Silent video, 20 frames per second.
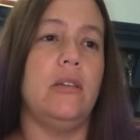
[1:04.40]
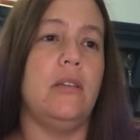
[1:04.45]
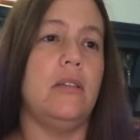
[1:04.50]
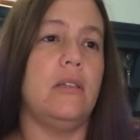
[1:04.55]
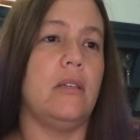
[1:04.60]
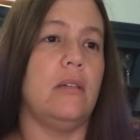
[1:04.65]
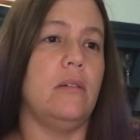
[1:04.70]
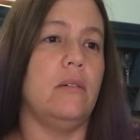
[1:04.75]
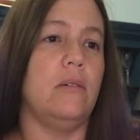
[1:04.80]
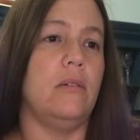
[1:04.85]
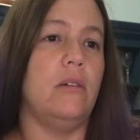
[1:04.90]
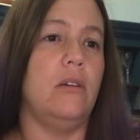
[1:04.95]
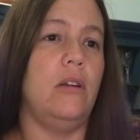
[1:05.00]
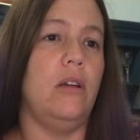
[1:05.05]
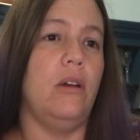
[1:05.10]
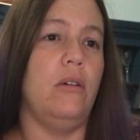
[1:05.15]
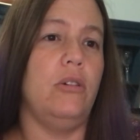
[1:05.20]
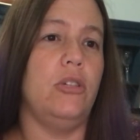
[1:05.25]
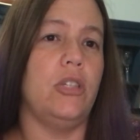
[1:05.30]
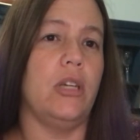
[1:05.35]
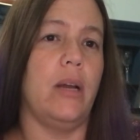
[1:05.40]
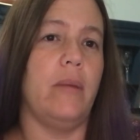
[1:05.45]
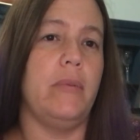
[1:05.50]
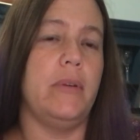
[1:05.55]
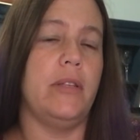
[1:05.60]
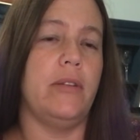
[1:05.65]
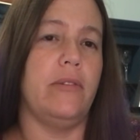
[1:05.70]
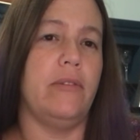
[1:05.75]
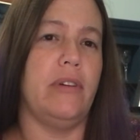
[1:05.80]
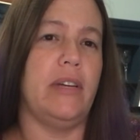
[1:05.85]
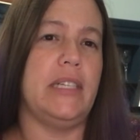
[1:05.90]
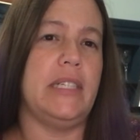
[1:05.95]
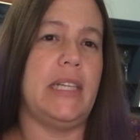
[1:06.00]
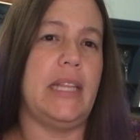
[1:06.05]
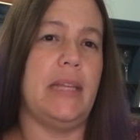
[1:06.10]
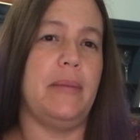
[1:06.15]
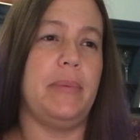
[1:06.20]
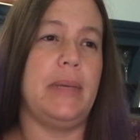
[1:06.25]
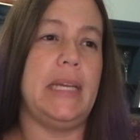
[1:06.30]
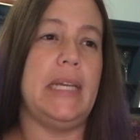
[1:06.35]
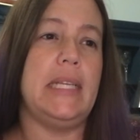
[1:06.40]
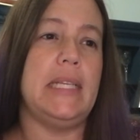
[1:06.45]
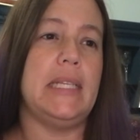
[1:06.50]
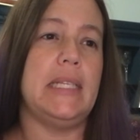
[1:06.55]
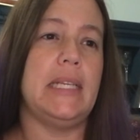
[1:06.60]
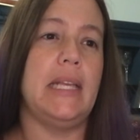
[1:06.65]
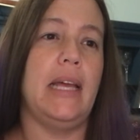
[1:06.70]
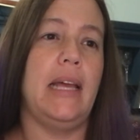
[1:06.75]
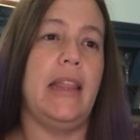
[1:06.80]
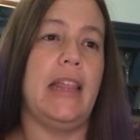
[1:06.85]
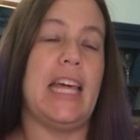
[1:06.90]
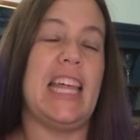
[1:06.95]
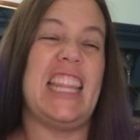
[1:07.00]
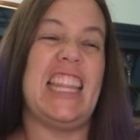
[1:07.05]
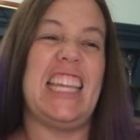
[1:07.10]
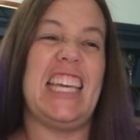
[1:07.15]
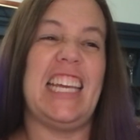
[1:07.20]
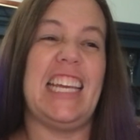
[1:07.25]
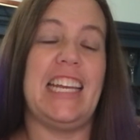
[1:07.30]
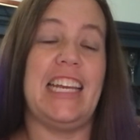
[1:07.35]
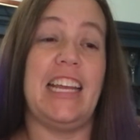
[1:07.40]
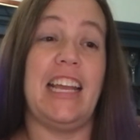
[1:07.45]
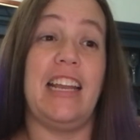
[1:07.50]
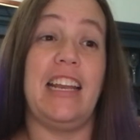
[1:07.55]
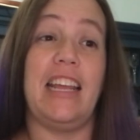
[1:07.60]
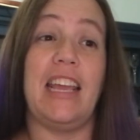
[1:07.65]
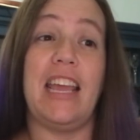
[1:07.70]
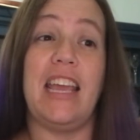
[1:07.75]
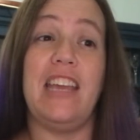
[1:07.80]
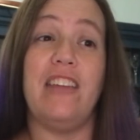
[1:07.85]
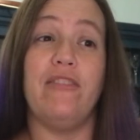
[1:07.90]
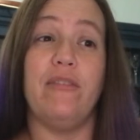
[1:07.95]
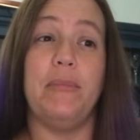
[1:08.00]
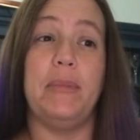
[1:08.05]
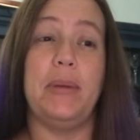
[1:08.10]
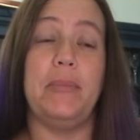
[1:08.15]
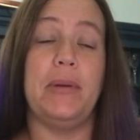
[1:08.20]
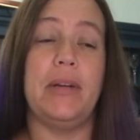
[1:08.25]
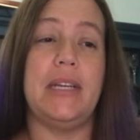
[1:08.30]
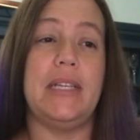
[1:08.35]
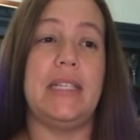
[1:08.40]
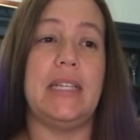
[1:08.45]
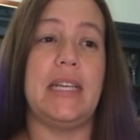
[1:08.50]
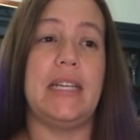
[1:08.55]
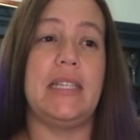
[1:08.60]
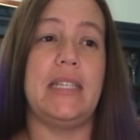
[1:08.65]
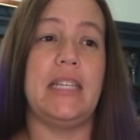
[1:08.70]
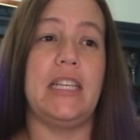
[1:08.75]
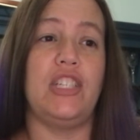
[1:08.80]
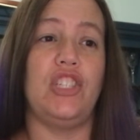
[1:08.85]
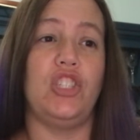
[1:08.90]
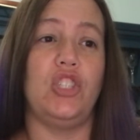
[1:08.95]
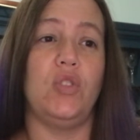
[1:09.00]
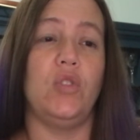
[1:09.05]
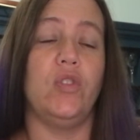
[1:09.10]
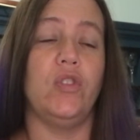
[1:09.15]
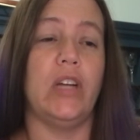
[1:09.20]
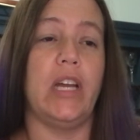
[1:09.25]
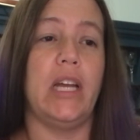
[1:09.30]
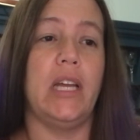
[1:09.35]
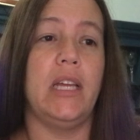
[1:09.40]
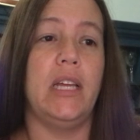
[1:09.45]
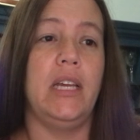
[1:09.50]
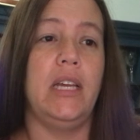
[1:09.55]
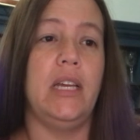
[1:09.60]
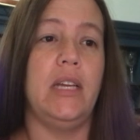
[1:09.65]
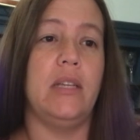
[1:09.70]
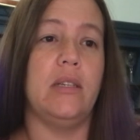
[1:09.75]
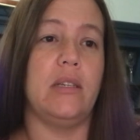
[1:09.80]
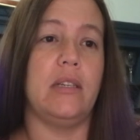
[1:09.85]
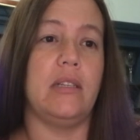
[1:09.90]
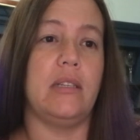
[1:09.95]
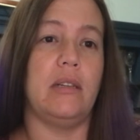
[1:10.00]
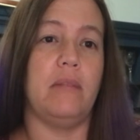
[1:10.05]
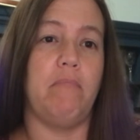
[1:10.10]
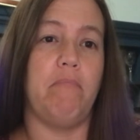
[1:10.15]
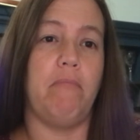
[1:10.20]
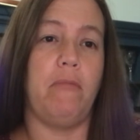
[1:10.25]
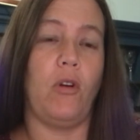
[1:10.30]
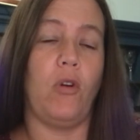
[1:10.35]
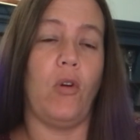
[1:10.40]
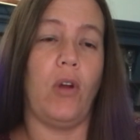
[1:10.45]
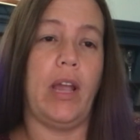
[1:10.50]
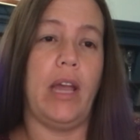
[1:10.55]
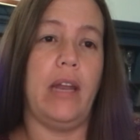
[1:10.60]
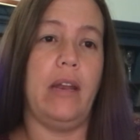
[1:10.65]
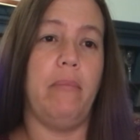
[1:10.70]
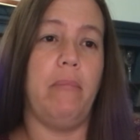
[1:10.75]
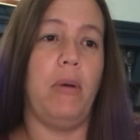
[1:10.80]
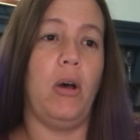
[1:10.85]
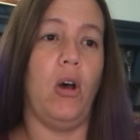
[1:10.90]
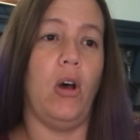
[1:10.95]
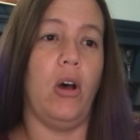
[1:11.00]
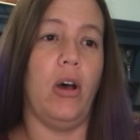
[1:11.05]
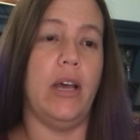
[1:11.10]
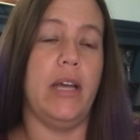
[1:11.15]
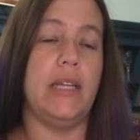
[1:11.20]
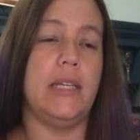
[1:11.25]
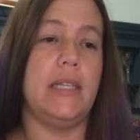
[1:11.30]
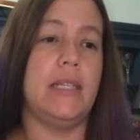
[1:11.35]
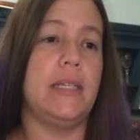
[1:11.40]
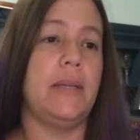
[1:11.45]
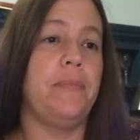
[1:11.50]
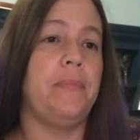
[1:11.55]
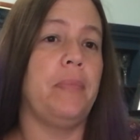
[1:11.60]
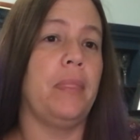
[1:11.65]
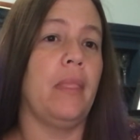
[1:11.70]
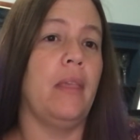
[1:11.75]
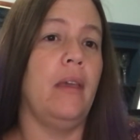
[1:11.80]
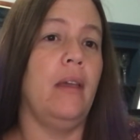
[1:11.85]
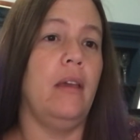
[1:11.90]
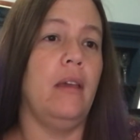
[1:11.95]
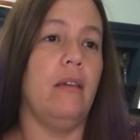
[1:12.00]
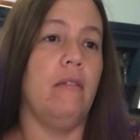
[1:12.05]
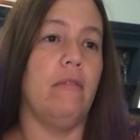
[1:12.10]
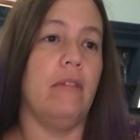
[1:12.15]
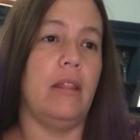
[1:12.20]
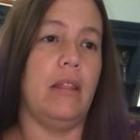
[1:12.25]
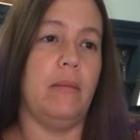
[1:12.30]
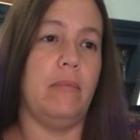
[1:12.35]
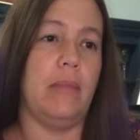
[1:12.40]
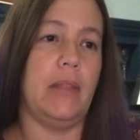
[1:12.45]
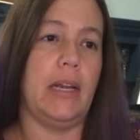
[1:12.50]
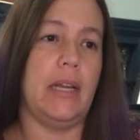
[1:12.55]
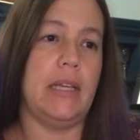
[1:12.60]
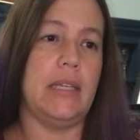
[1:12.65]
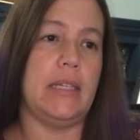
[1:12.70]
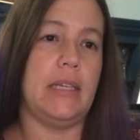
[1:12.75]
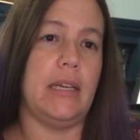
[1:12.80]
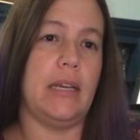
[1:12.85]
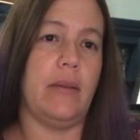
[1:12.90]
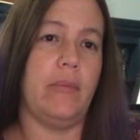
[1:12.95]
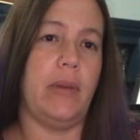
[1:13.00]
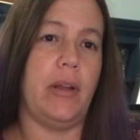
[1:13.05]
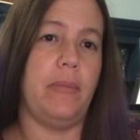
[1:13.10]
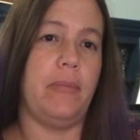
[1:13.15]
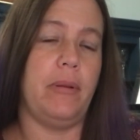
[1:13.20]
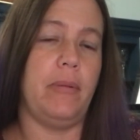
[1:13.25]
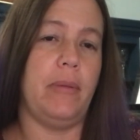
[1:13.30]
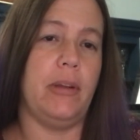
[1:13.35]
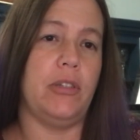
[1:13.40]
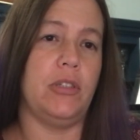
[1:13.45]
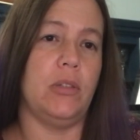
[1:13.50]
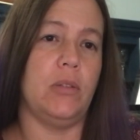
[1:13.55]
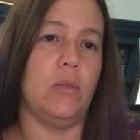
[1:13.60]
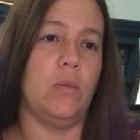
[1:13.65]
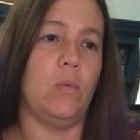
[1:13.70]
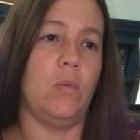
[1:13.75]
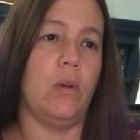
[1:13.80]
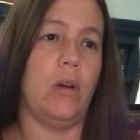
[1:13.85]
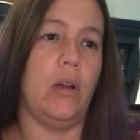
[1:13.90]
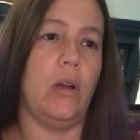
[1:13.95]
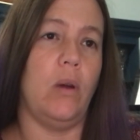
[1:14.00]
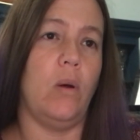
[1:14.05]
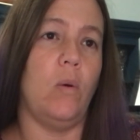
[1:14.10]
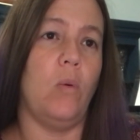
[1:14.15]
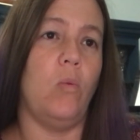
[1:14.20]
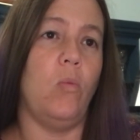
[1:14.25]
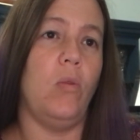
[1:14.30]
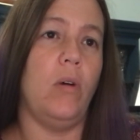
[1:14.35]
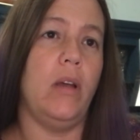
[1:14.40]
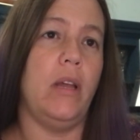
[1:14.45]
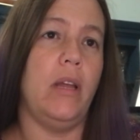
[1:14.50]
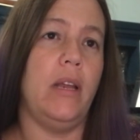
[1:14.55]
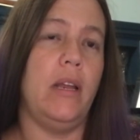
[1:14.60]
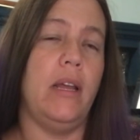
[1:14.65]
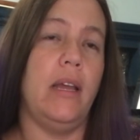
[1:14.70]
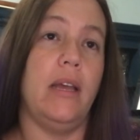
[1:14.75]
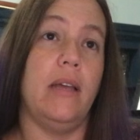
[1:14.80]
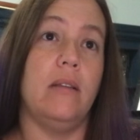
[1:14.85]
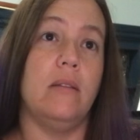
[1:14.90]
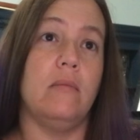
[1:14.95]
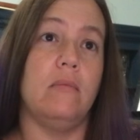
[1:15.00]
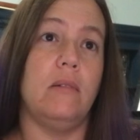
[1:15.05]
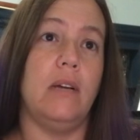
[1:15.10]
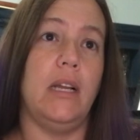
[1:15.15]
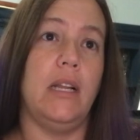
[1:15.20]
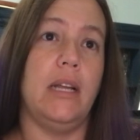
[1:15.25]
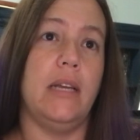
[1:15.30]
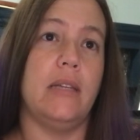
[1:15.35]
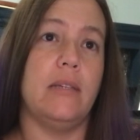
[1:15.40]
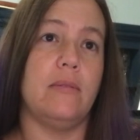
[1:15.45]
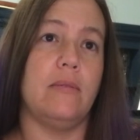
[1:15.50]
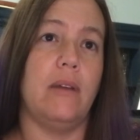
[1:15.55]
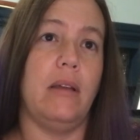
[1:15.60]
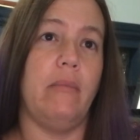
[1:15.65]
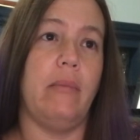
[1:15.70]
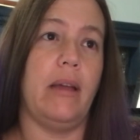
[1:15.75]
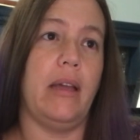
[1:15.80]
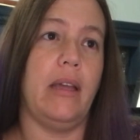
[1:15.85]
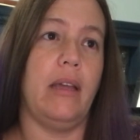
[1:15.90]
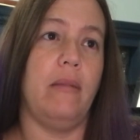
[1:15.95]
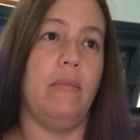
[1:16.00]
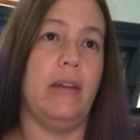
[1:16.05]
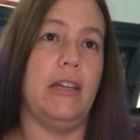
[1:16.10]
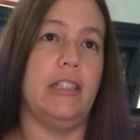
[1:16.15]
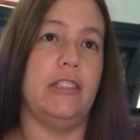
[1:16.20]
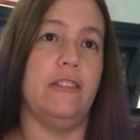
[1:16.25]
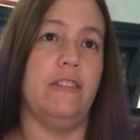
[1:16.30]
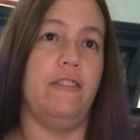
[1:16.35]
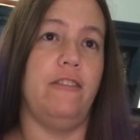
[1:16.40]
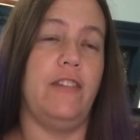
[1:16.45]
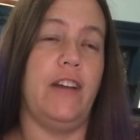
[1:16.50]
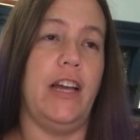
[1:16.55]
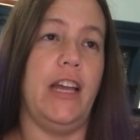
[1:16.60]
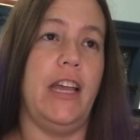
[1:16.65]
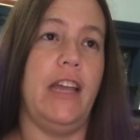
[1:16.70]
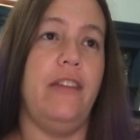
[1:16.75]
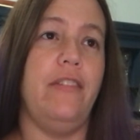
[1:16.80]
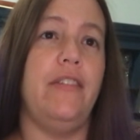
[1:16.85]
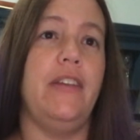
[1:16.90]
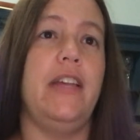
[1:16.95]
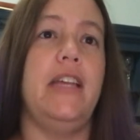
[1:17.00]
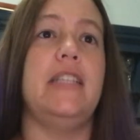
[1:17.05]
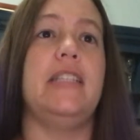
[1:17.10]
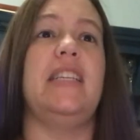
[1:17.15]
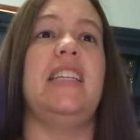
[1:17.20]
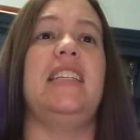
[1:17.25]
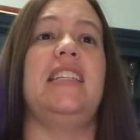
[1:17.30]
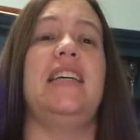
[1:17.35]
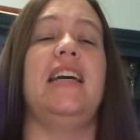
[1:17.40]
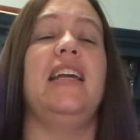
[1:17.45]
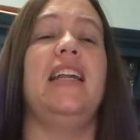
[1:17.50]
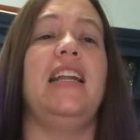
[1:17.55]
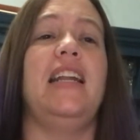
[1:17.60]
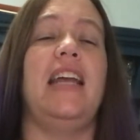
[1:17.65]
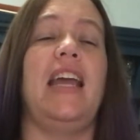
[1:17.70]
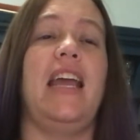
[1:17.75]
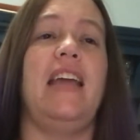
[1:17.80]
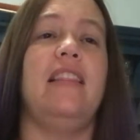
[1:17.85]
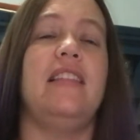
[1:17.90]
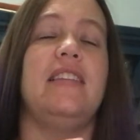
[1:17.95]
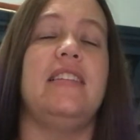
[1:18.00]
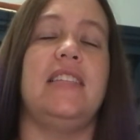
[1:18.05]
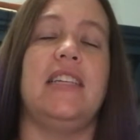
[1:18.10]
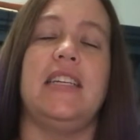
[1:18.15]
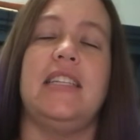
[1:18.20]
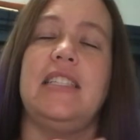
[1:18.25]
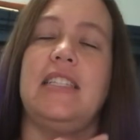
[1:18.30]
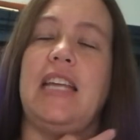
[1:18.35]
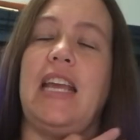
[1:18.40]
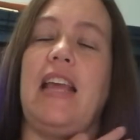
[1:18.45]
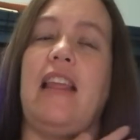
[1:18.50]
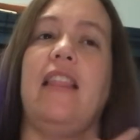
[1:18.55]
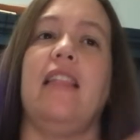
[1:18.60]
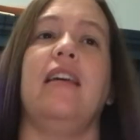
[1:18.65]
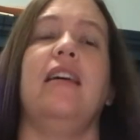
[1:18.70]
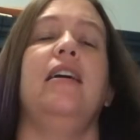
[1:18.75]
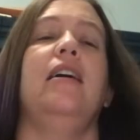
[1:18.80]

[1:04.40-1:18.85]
so no sharps for the rest of the piece. That thing in 98, remember, is a caesura, so it's a grand pause. Rhythm that I see coming up in measure 101, as well as way back in measure 5, is a dotted 8th 16th.